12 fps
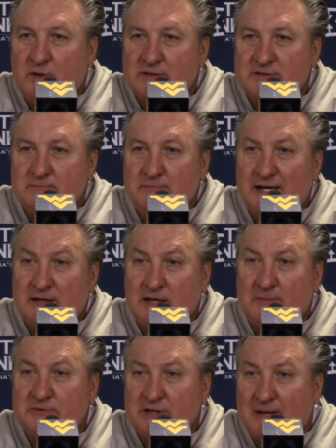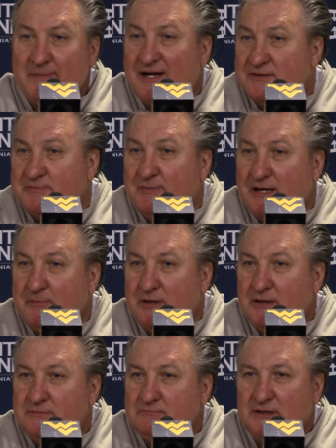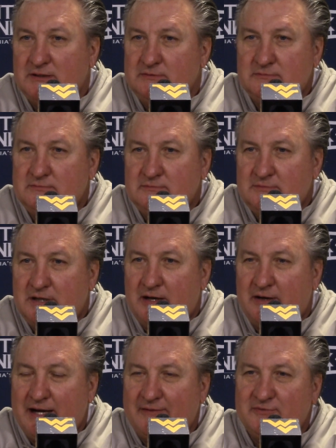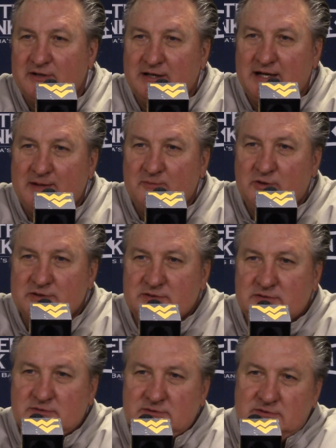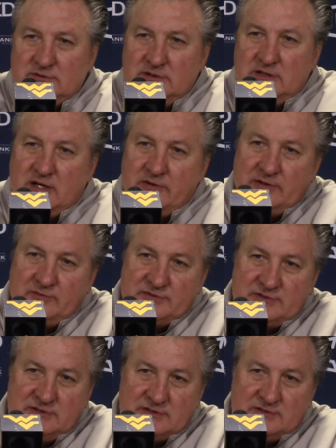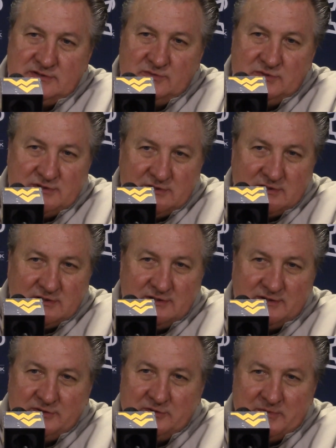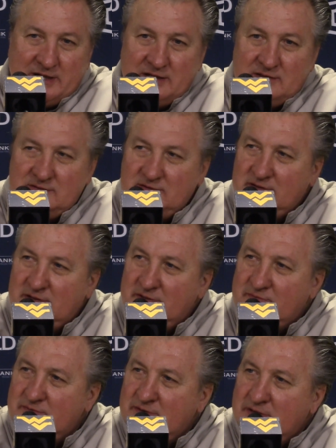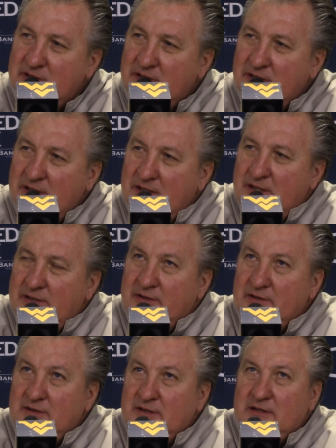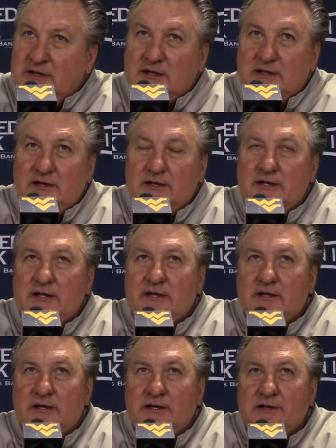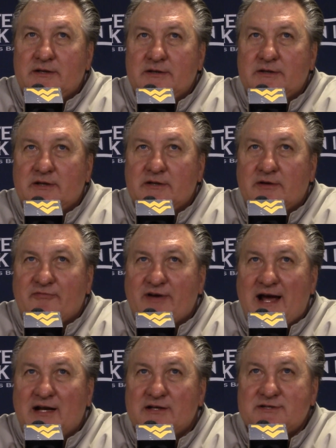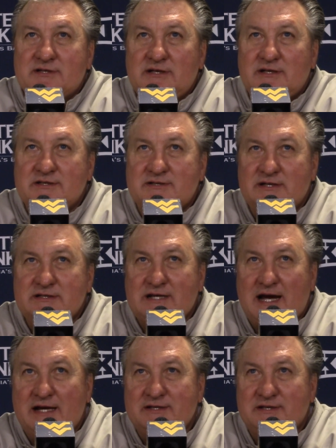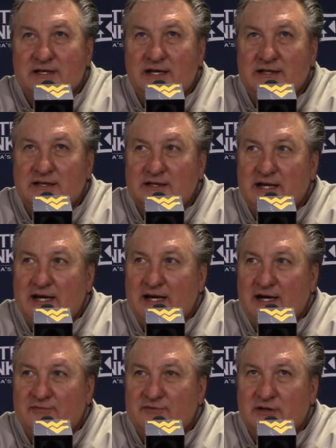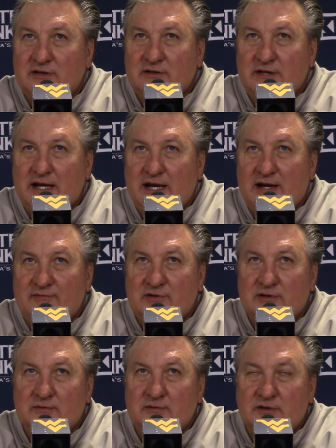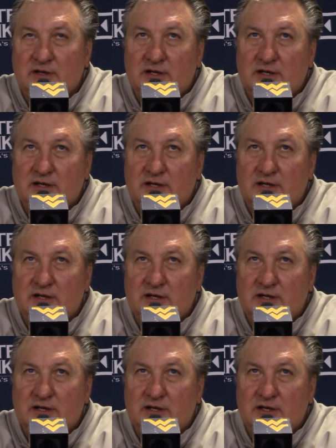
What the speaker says: It wasn't bad. A couple timeouts might have been. After the game, it was just do what you can do, man. You know, the fallacy is these guys think that they have to